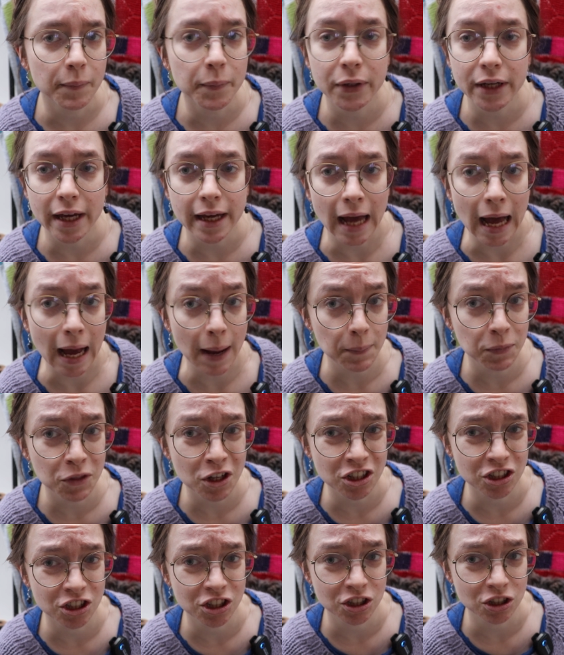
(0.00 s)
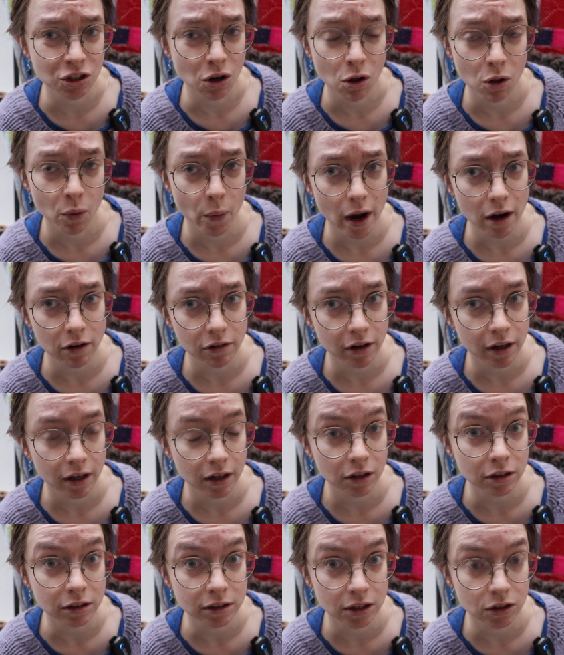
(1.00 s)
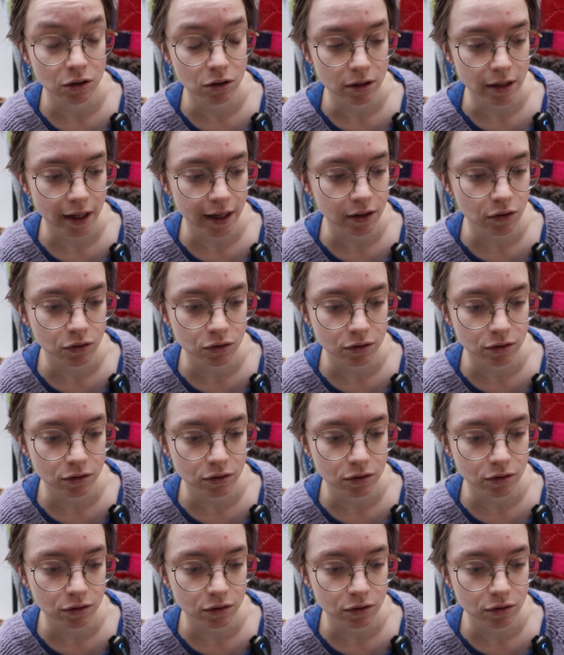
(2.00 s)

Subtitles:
But yeah, I'm not a shawl wearer, not at all.